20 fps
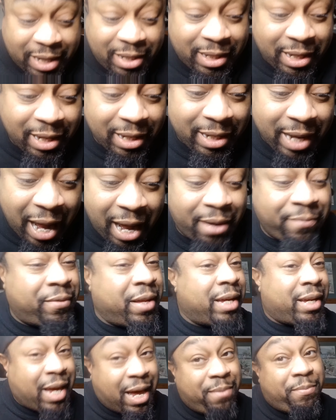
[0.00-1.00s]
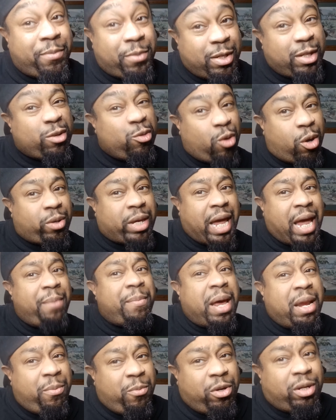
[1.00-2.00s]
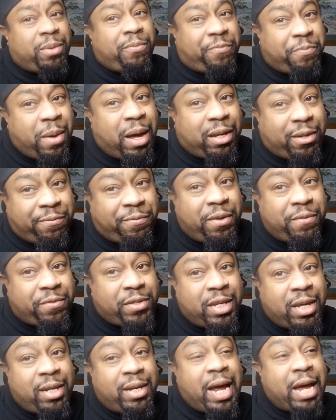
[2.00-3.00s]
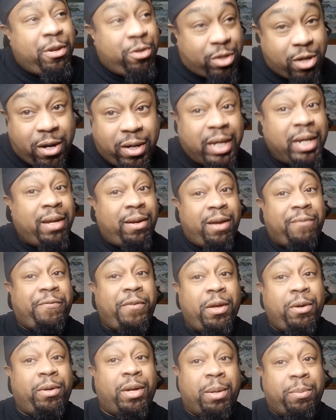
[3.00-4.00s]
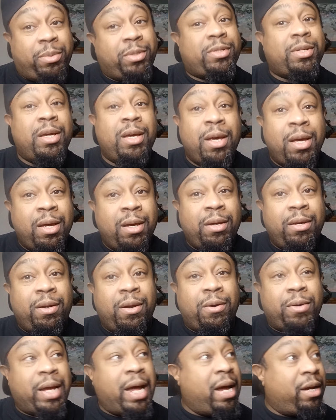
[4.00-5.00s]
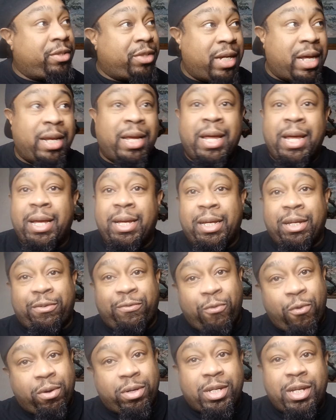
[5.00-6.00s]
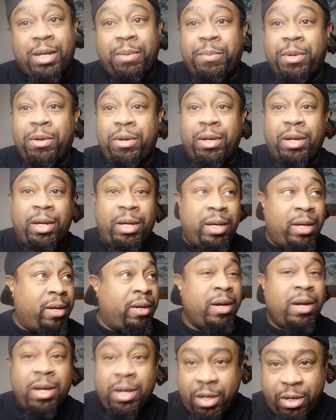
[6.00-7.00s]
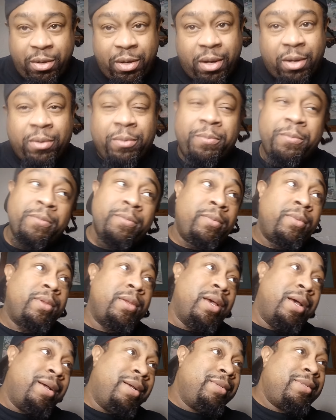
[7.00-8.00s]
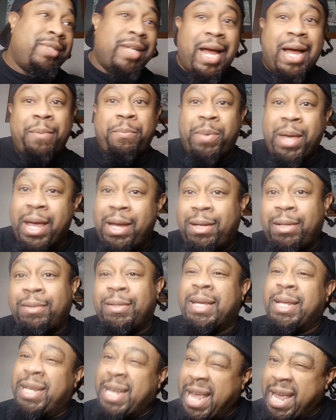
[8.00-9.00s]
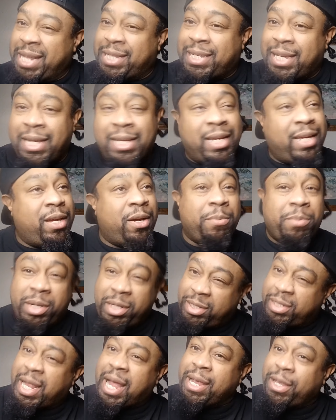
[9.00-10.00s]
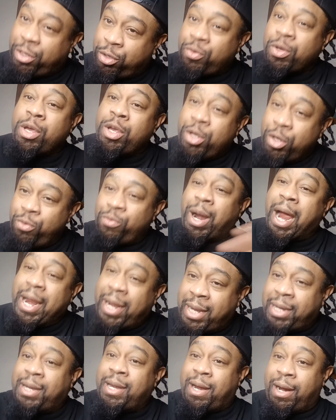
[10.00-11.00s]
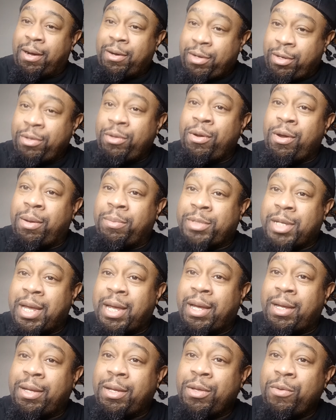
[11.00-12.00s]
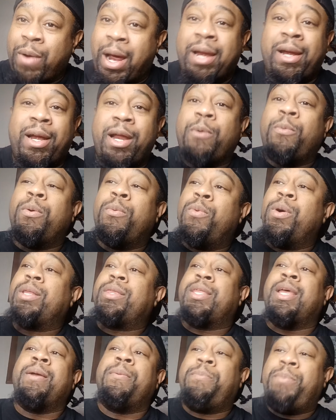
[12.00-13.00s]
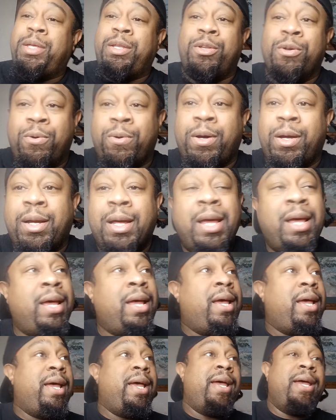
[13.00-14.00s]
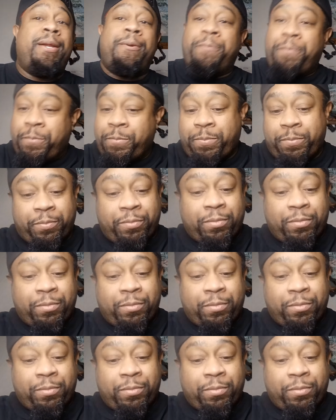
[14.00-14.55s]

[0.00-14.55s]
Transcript: came at him with about the 15, now you're talking NFL numbers. You know, Kyle Shanahan gets $14 million a year. You know, Sean Payton getting 18 a year, but it's like you right in there. You know what I'm saying? Right in there with what they'd be doing, and